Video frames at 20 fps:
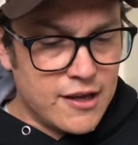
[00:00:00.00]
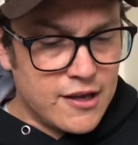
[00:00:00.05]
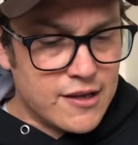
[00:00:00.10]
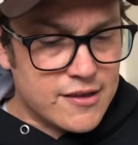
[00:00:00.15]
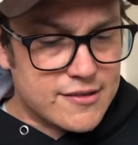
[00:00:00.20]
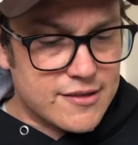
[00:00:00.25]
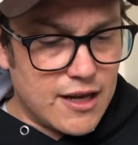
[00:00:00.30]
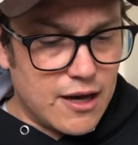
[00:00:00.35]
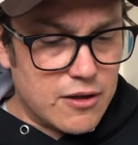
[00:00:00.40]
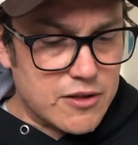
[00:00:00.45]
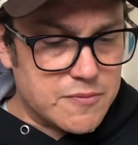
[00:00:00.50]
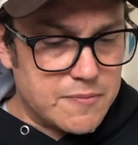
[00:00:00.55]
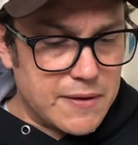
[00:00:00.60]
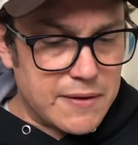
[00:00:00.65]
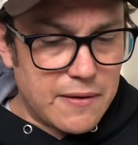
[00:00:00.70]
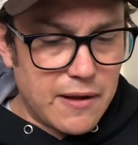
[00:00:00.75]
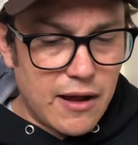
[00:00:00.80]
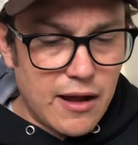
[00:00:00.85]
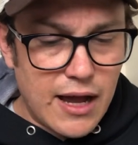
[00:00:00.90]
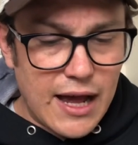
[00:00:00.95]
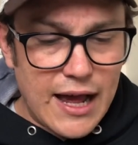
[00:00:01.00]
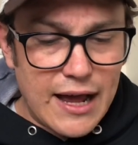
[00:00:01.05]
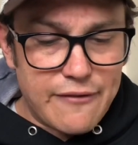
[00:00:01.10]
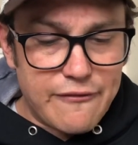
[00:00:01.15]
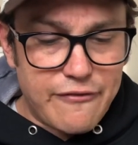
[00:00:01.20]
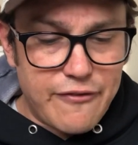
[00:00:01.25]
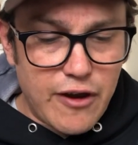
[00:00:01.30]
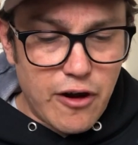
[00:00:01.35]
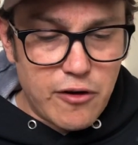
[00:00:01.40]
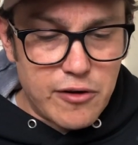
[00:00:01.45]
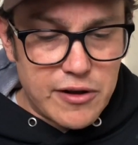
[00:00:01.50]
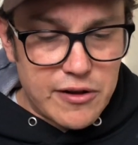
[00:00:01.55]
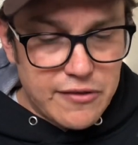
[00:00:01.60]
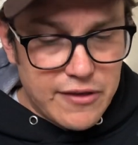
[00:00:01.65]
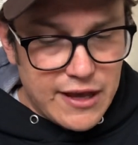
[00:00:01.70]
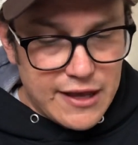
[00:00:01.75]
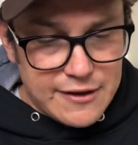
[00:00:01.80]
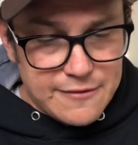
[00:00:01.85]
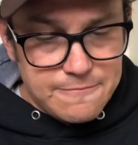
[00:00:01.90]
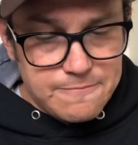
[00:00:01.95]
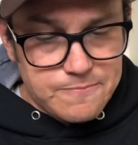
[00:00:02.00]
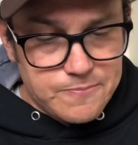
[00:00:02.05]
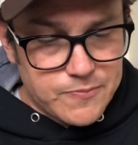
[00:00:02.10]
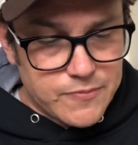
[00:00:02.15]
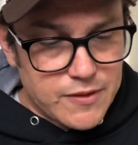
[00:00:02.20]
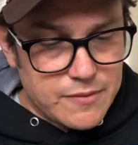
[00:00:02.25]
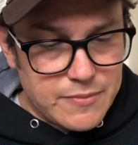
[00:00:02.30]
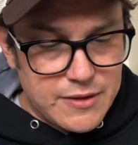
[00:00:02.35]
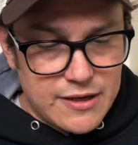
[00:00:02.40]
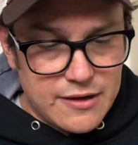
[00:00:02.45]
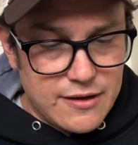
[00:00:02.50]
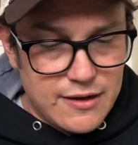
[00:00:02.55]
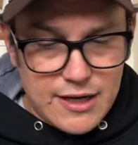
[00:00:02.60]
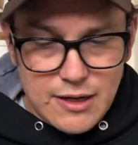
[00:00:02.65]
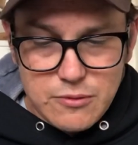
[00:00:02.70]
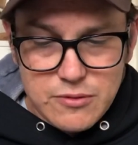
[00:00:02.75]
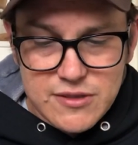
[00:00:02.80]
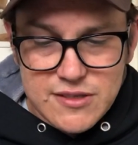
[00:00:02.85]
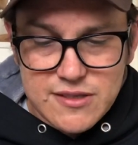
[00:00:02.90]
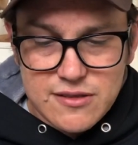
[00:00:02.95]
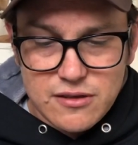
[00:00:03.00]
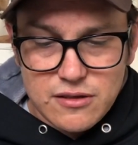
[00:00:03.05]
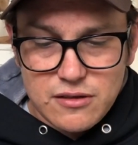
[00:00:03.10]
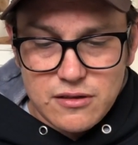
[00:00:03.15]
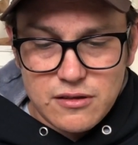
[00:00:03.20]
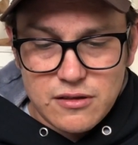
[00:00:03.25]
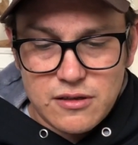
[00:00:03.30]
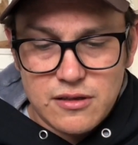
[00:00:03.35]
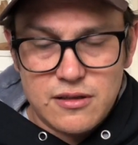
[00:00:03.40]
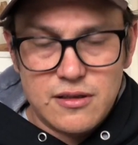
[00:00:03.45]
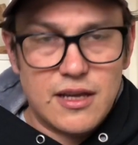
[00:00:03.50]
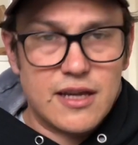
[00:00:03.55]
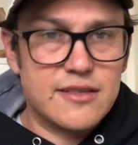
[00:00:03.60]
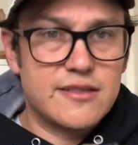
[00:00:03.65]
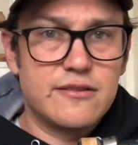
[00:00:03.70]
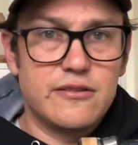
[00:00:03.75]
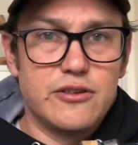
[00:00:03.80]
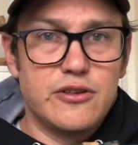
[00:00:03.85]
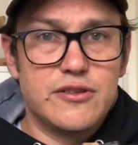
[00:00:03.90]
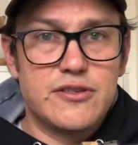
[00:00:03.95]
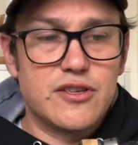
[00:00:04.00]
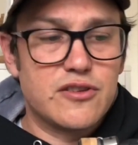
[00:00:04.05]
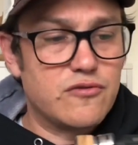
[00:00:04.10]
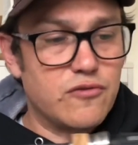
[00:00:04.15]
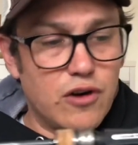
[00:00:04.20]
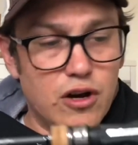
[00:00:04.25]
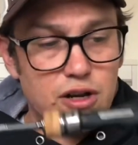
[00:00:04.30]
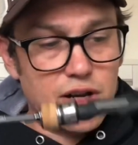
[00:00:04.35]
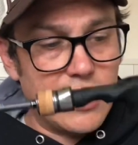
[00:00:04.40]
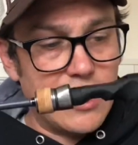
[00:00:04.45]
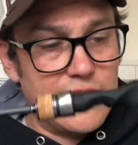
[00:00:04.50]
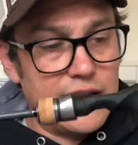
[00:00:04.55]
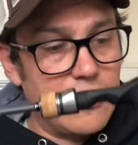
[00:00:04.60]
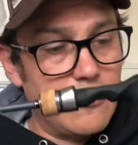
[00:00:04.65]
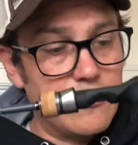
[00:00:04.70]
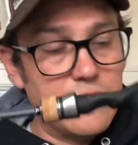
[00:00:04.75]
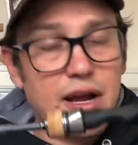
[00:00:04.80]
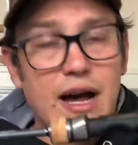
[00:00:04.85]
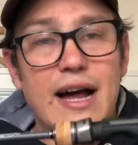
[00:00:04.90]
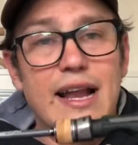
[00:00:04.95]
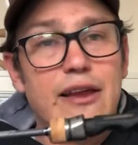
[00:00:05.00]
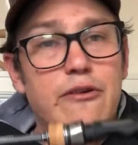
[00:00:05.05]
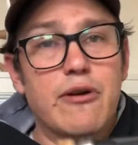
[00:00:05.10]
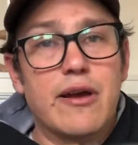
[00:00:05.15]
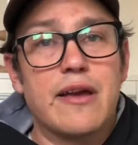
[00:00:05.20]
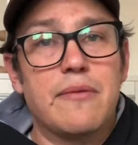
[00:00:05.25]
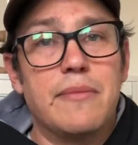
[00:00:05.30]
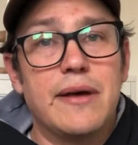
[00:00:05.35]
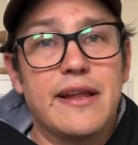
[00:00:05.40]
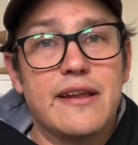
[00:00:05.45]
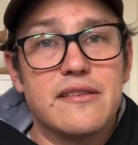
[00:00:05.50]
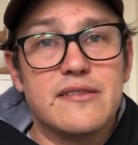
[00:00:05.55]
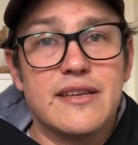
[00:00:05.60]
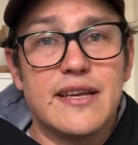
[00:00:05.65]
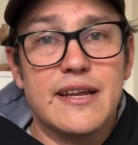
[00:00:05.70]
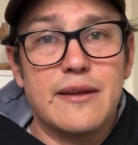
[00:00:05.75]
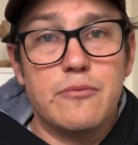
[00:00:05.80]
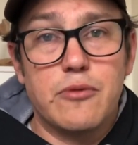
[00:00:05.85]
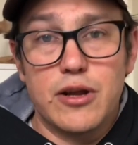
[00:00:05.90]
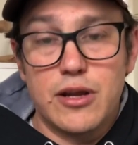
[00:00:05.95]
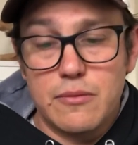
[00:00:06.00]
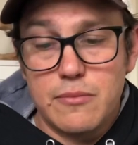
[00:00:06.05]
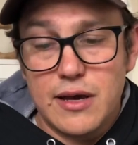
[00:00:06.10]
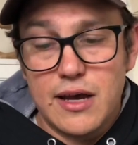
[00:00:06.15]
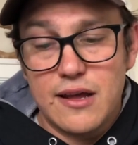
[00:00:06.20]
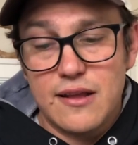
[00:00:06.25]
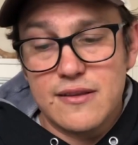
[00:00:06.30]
So I was a bit unfair on it then, but I'll still use this rod, and I would highly recommend it to anybody, man.